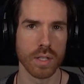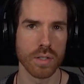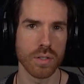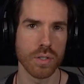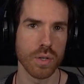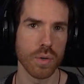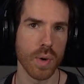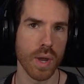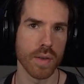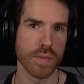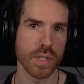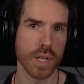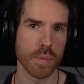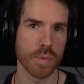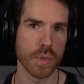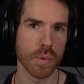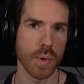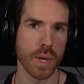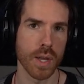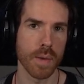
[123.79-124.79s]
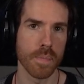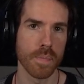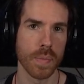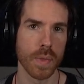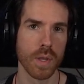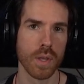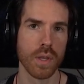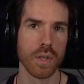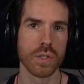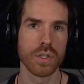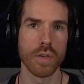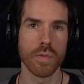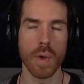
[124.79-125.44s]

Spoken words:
2 half steps away. So if I